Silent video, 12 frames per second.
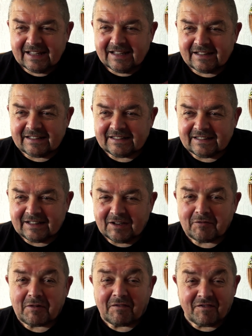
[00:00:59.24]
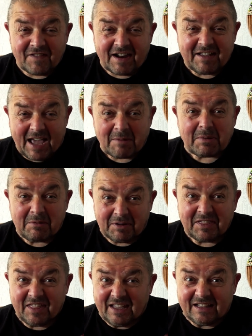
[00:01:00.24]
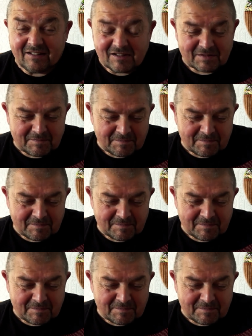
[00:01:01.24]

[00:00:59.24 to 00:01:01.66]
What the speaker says: And we're very happy with things.